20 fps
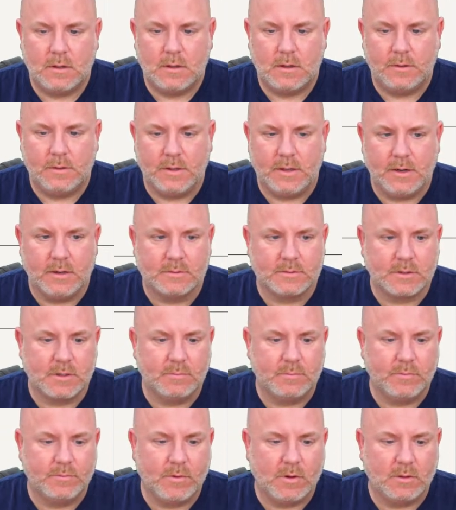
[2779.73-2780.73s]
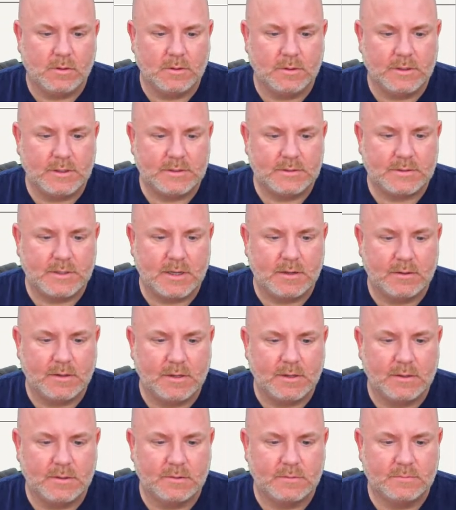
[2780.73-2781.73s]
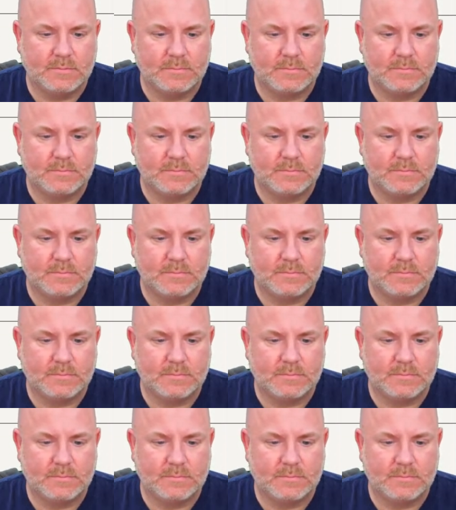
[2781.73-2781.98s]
And then I was going to move all of these down here.